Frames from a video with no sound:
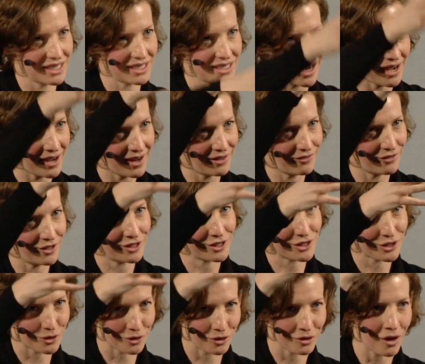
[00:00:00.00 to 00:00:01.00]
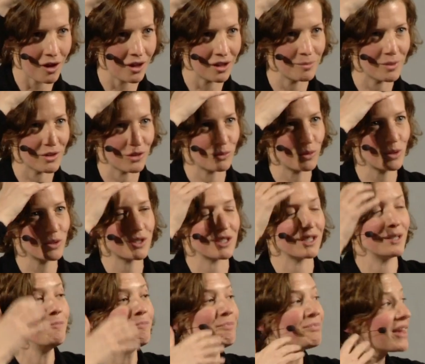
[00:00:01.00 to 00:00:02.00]
the entire vertical column of the
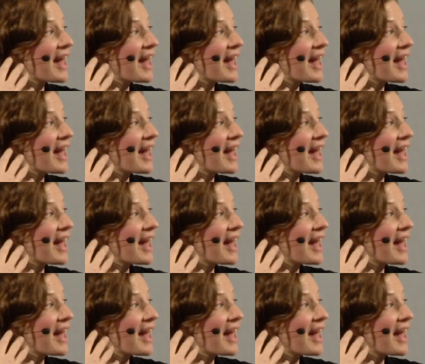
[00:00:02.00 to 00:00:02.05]
water,